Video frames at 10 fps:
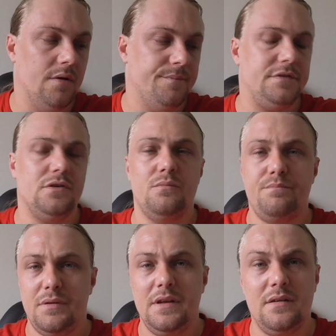So
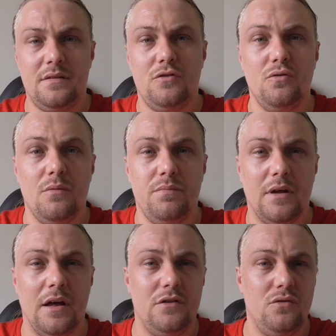please
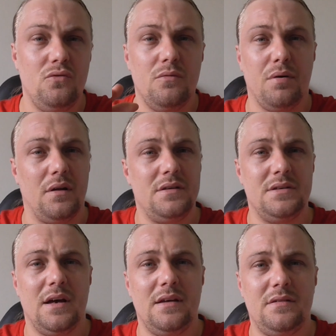I do
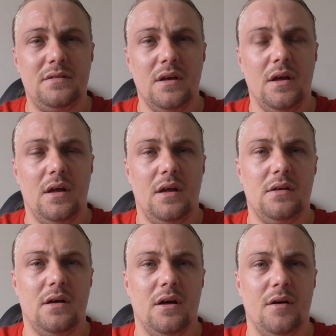apologize.
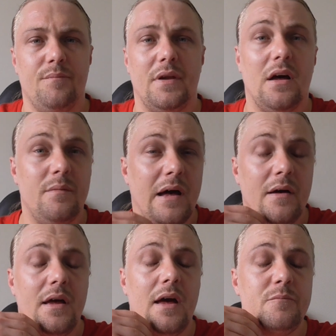But
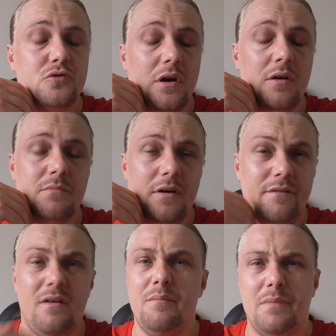I am trying my
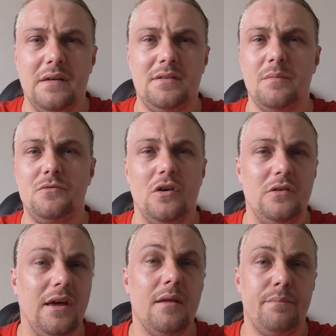very best. I'm
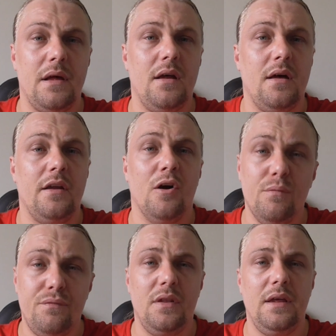trying to get better, and
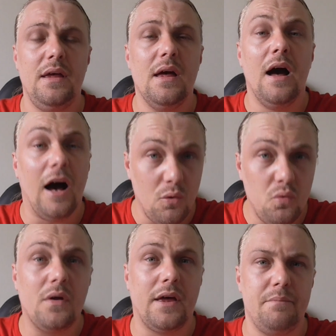hopefully I
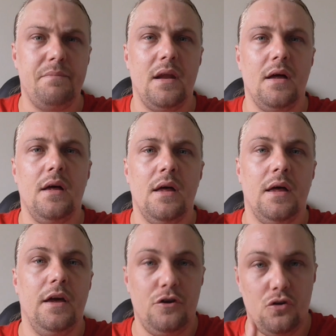will get better
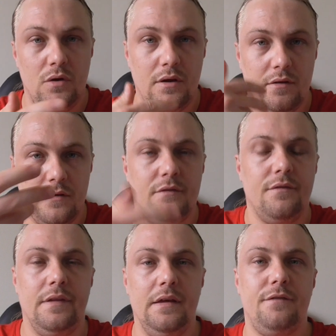in doing
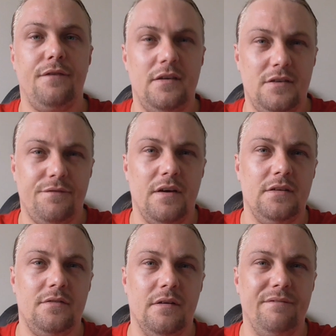these
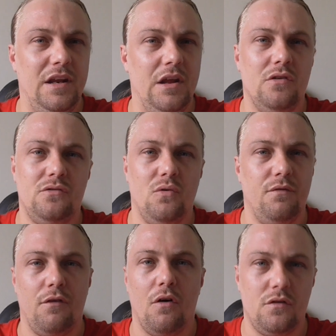face-to-face videos or
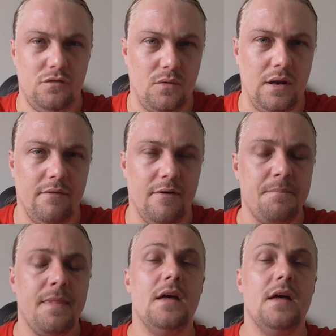vlogs or whatever.